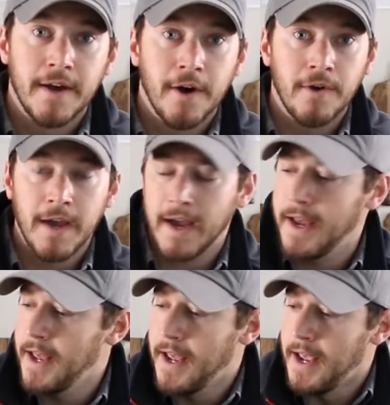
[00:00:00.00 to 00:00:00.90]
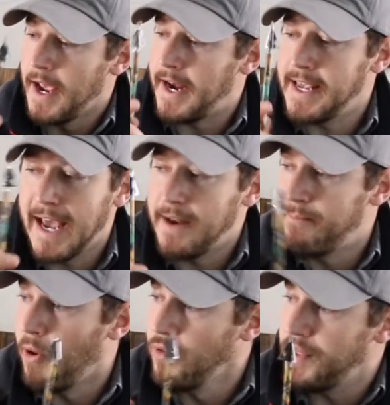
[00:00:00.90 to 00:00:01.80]
Okay. And again,
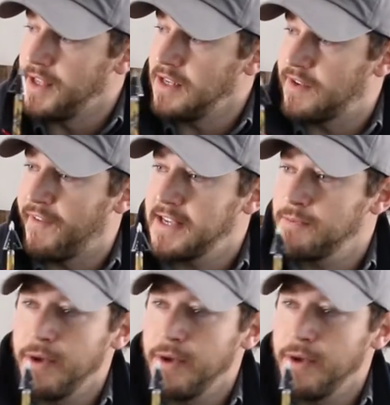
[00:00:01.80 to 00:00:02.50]
both of these fixed